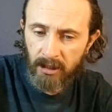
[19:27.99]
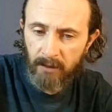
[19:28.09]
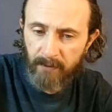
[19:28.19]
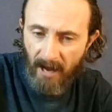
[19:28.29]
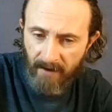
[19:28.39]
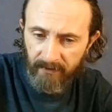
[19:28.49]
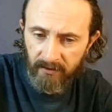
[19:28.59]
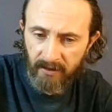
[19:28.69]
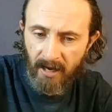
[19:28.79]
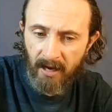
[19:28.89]
Keep
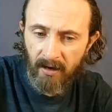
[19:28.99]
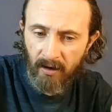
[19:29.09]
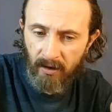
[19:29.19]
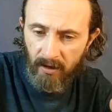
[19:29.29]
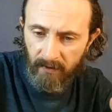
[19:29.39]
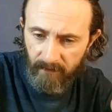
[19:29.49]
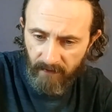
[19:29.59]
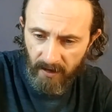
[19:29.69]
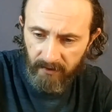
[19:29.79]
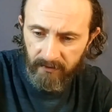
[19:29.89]
having
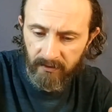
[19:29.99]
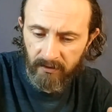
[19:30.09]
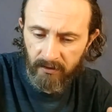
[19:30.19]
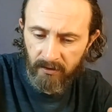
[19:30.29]
faith.